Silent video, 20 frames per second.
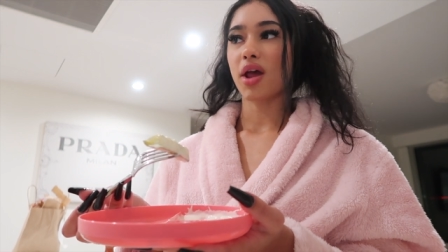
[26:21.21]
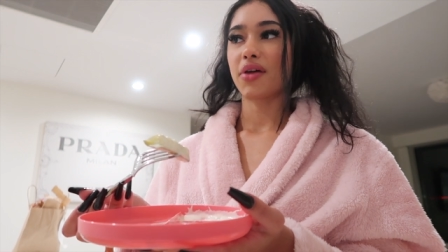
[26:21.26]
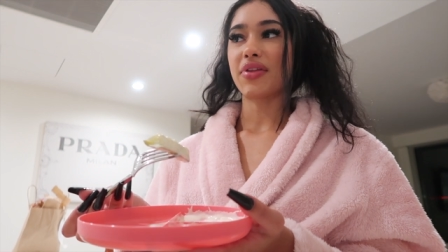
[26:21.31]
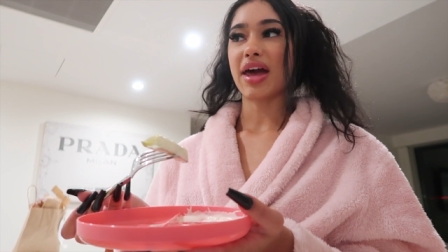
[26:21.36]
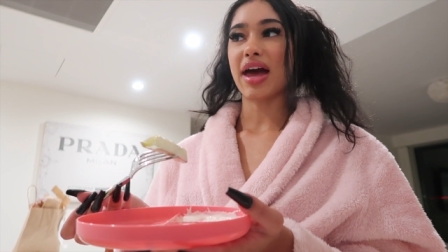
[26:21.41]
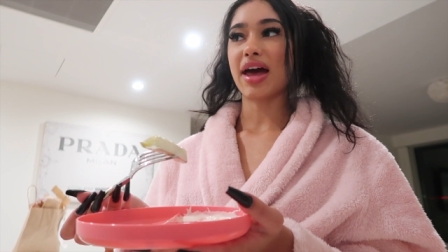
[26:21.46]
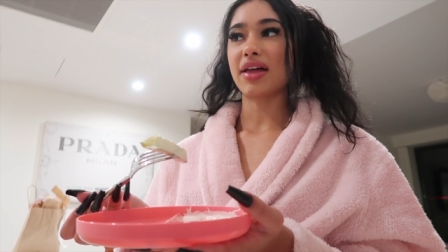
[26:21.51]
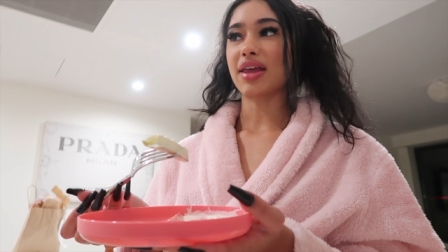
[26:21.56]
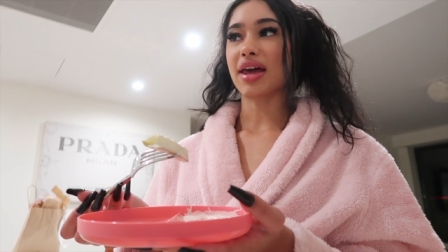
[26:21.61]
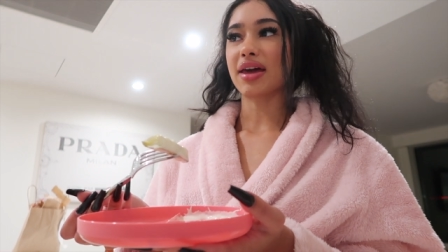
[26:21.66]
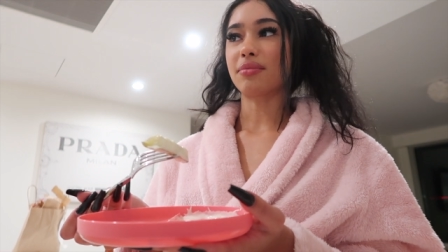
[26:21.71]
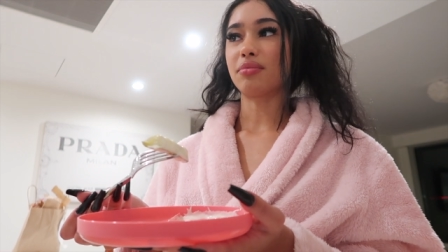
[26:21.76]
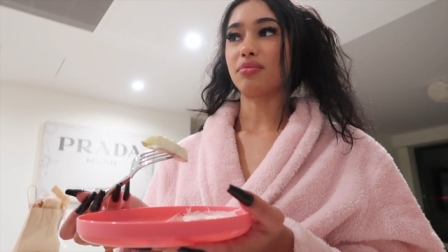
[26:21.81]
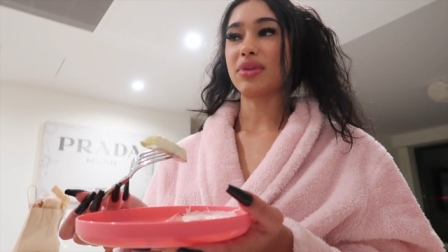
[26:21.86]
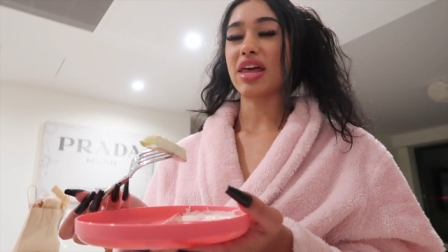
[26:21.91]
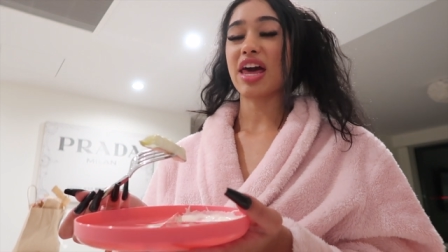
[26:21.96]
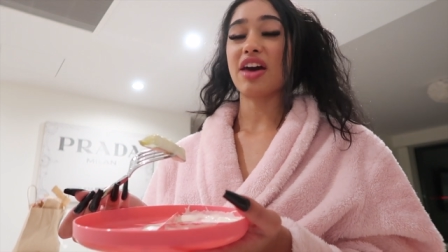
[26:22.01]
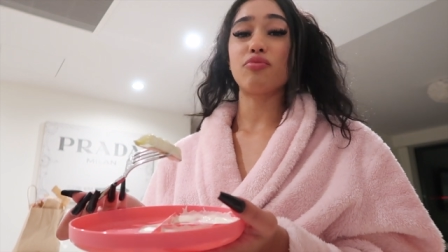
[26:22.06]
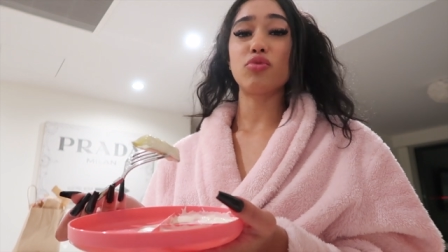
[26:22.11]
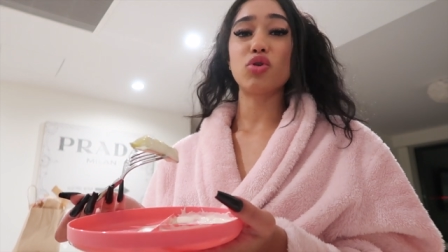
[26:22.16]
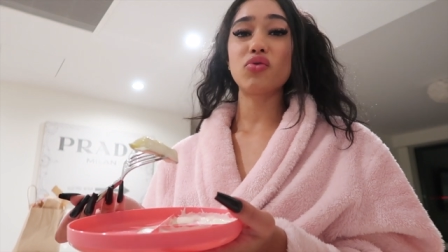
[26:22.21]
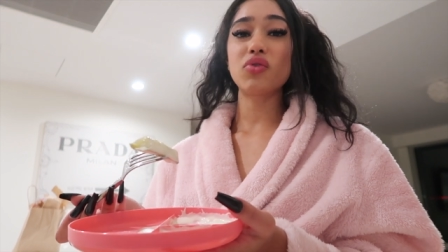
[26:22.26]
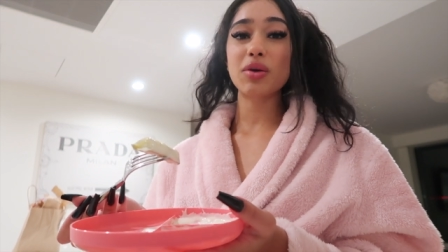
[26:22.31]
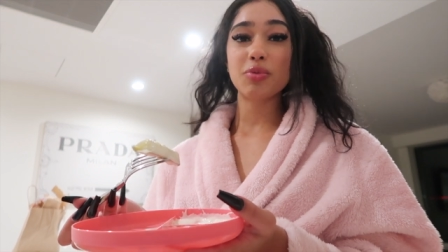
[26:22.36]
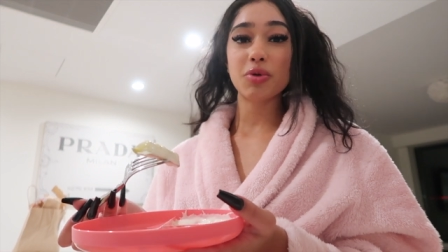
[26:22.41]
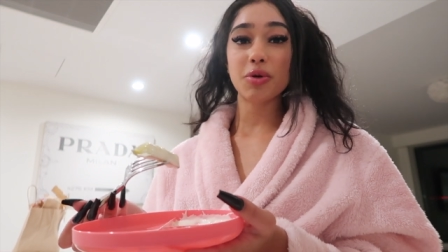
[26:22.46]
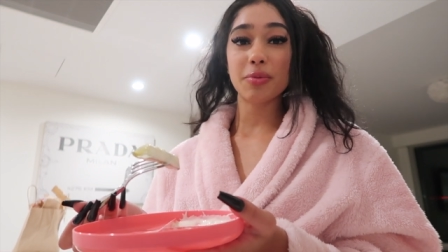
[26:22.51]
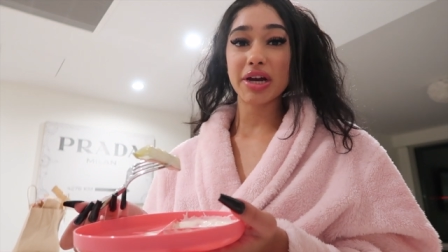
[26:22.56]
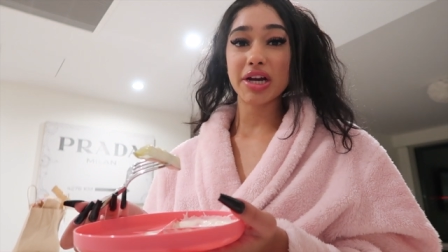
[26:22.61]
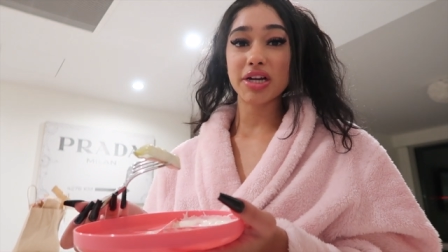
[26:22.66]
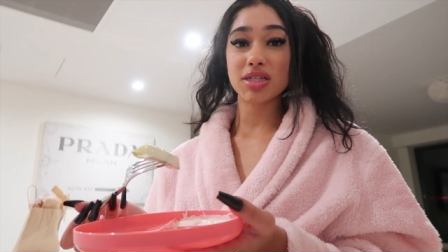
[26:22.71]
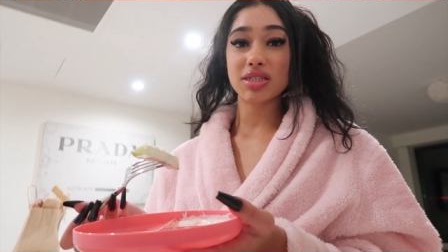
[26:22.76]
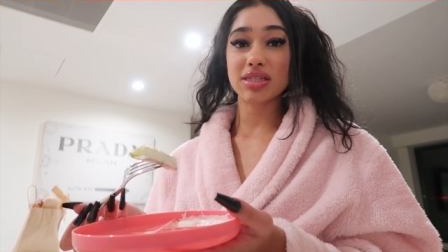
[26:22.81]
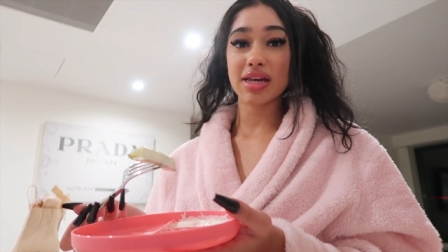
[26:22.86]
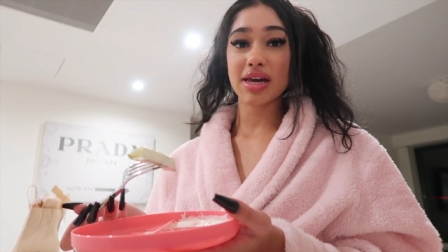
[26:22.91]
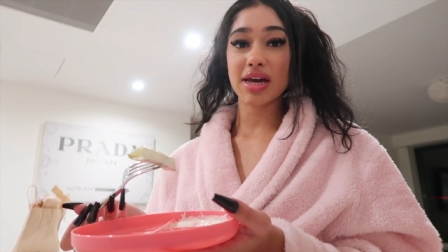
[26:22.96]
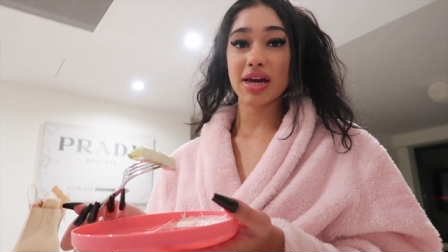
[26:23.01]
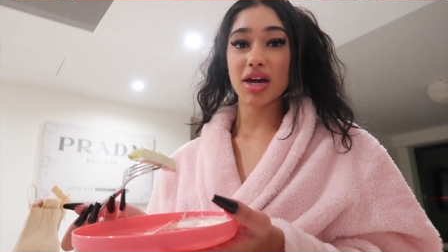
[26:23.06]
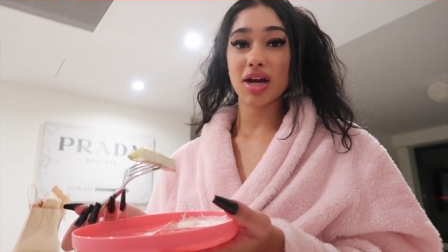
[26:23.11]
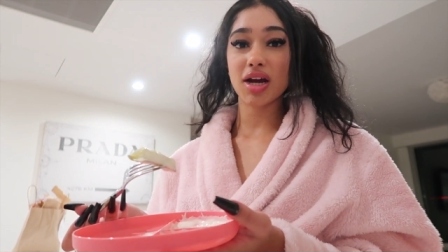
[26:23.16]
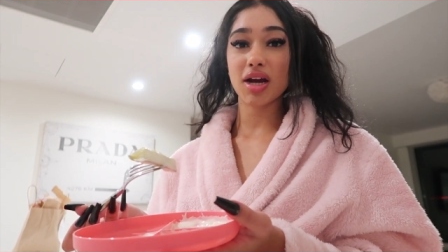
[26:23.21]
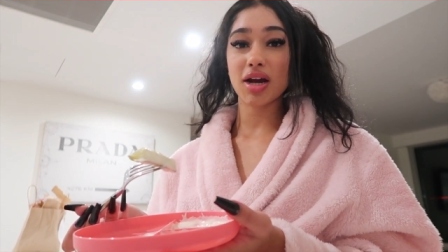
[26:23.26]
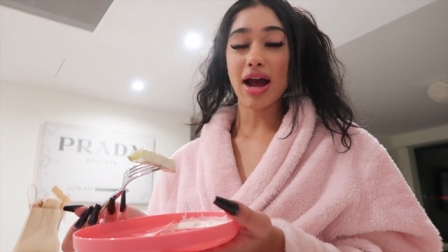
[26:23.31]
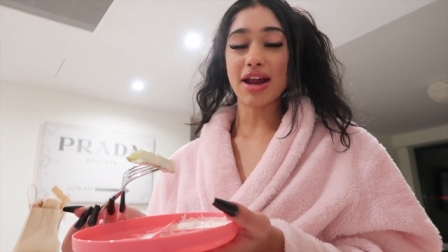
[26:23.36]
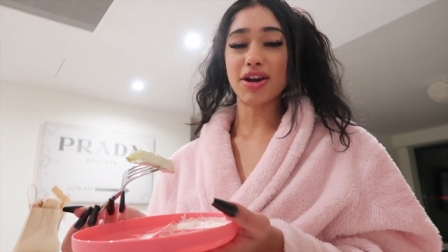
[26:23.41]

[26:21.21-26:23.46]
they had like they have movie premieres there.